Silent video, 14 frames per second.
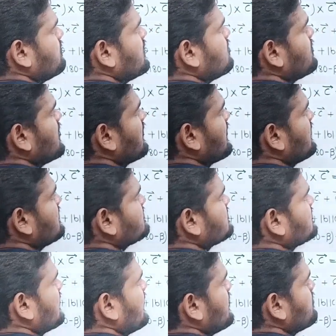b bar
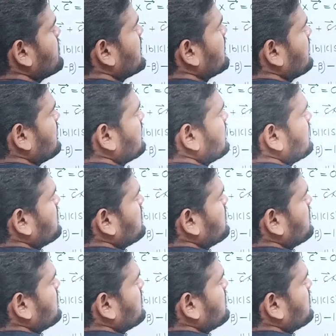cross a bar